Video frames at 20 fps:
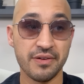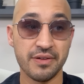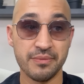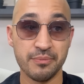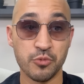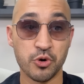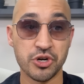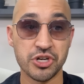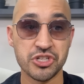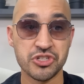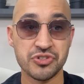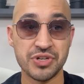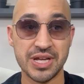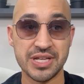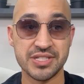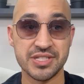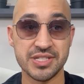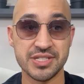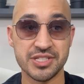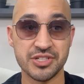More
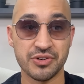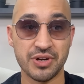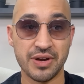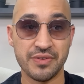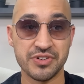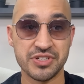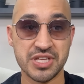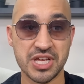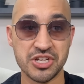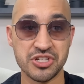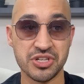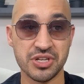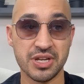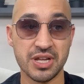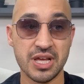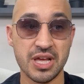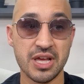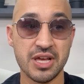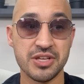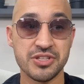distress since the Great Recession.
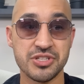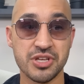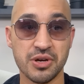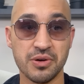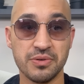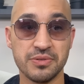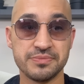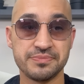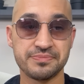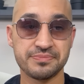So